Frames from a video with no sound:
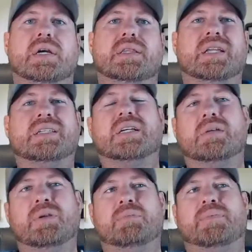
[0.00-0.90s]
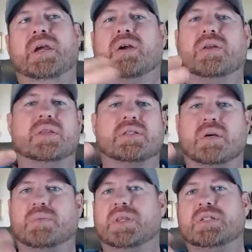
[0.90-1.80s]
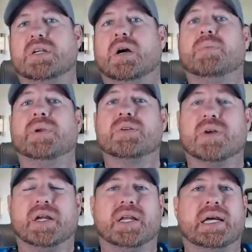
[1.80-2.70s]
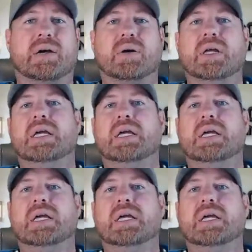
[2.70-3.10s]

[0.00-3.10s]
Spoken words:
that it's going to be bigger than some of these companies right now